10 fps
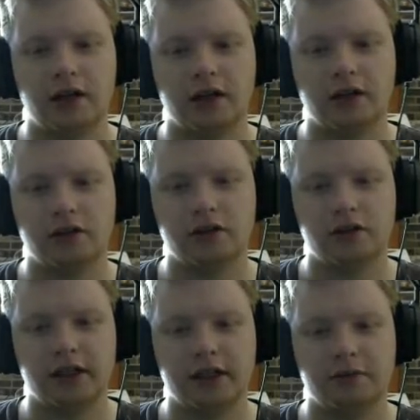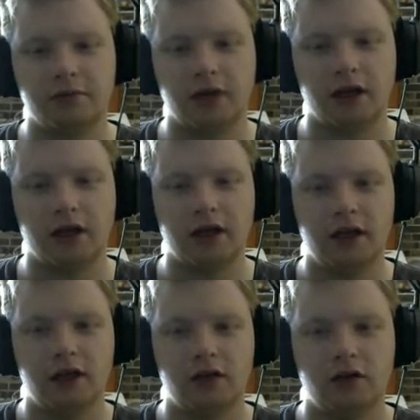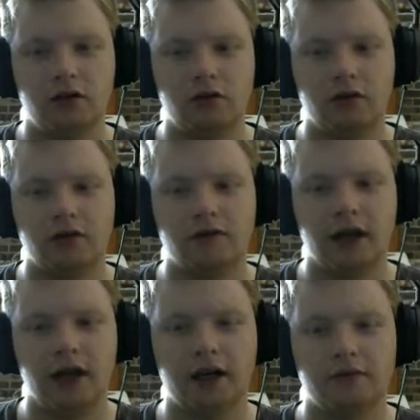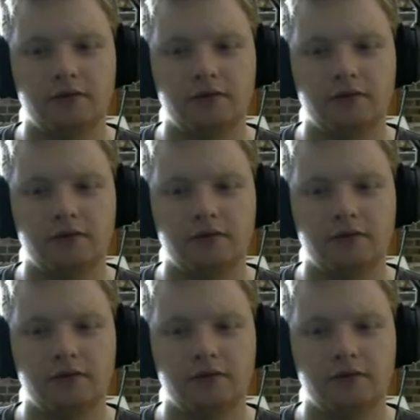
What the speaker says: that got tricked by all of that